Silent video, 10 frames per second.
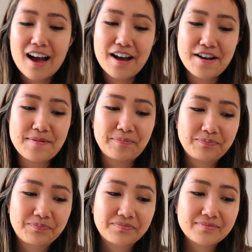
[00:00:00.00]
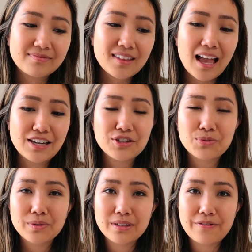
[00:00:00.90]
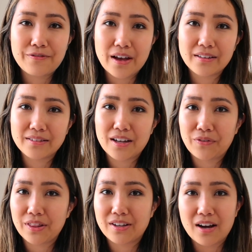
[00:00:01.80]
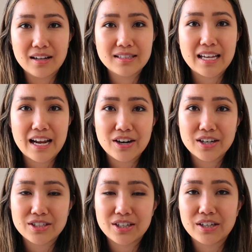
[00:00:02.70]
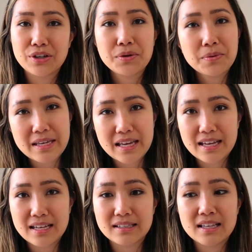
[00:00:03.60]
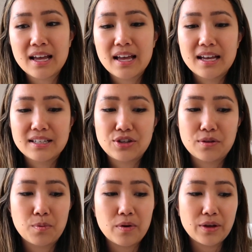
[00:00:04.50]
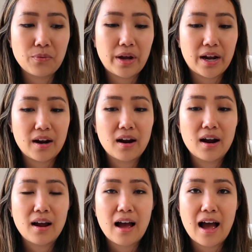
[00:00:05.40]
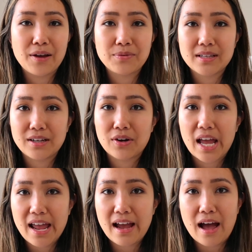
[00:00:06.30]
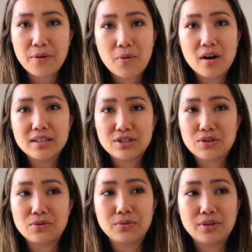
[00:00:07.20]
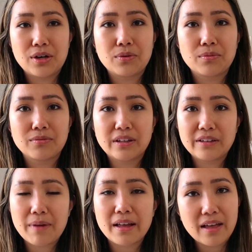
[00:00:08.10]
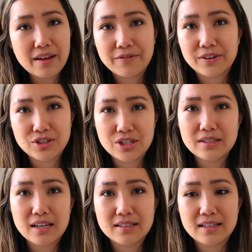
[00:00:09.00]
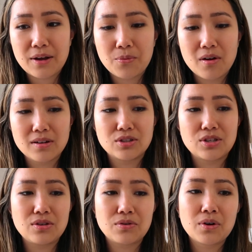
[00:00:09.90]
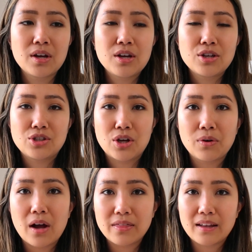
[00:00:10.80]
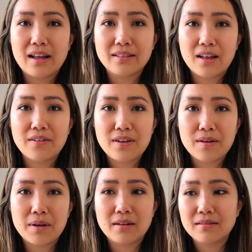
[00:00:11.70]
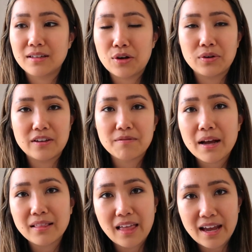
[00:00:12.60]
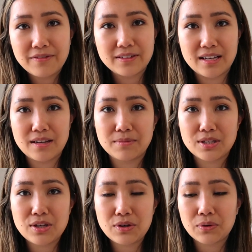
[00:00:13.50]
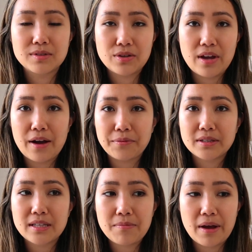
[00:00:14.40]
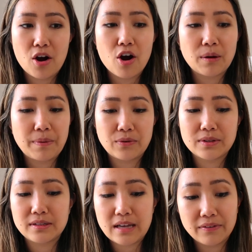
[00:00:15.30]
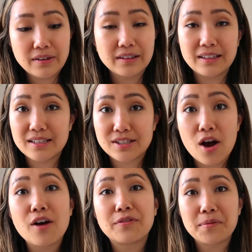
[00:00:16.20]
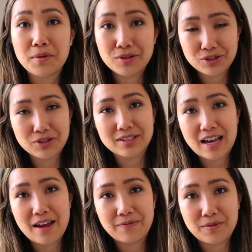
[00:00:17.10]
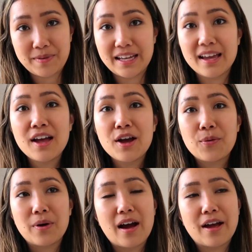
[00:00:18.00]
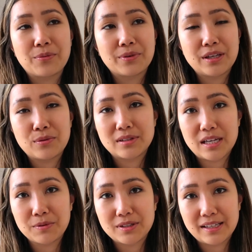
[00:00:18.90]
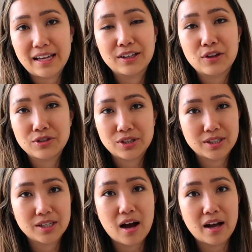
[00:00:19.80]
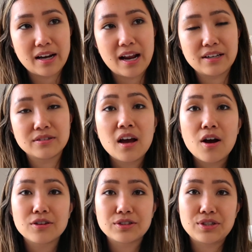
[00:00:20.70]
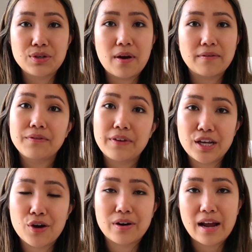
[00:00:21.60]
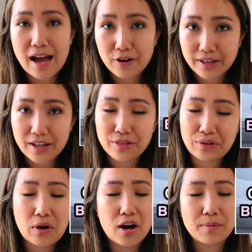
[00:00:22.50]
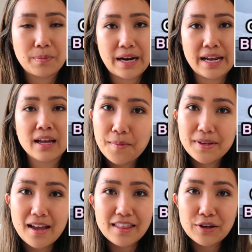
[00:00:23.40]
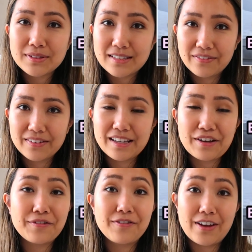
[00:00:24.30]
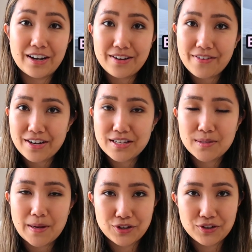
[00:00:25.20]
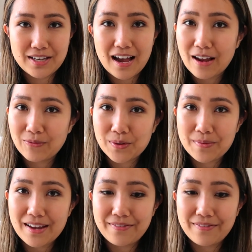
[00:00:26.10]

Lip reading: I just really fell in love with God's character and who he is, to the point where I was like, okay, I want to, you know, live my life for Jesus. I want to show God that I love him and, you know, give my life to him too. So yeah, I would say my heartbreak was definitely a tough emotional time for me, where I really was able to get closer to God. And I also do have a video on how to get through heartbreak. But yeah, that was definitely a very, very special time for me.